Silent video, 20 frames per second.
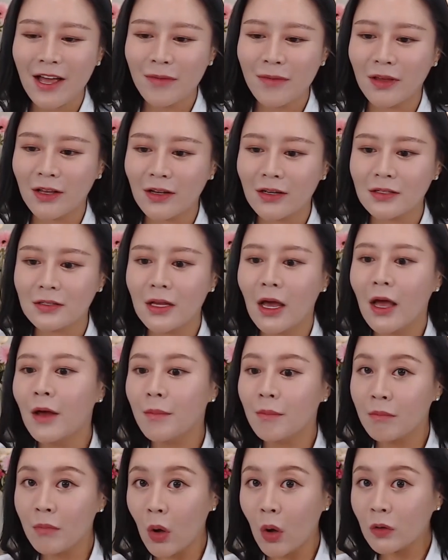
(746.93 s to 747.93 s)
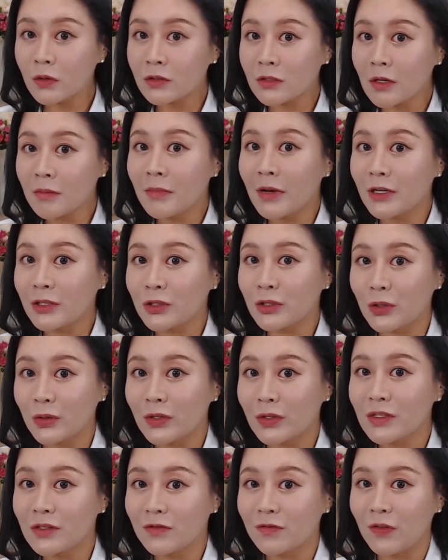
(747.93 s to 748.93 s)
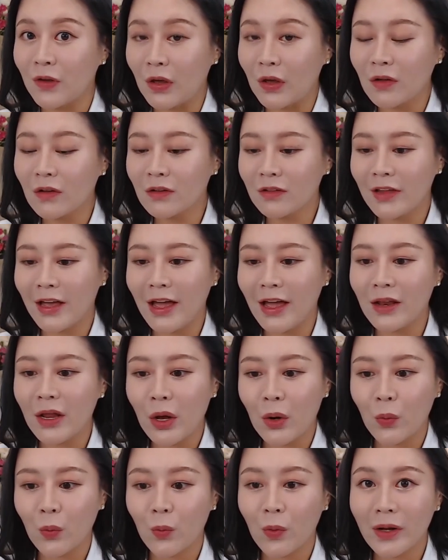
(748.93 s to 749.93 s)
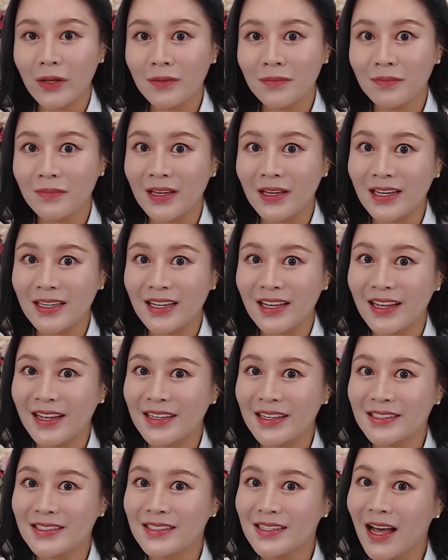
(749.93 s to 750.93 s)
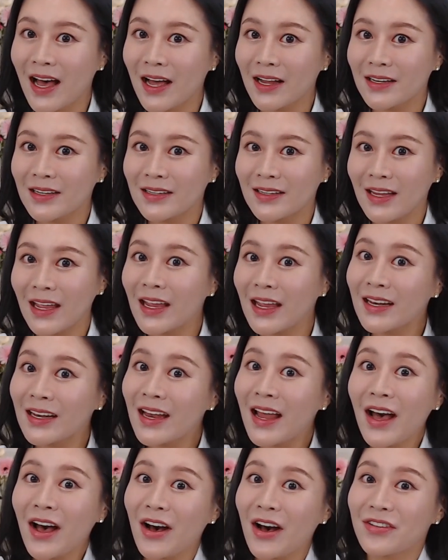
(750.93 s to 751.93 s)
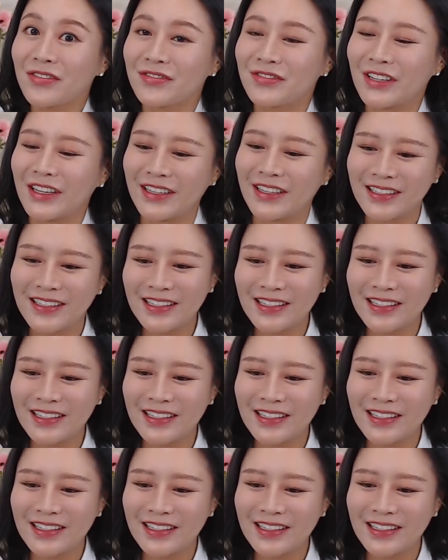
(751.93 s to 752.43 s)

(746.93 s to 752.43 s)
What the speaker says: because most of my students feel that 1 minute is not enough.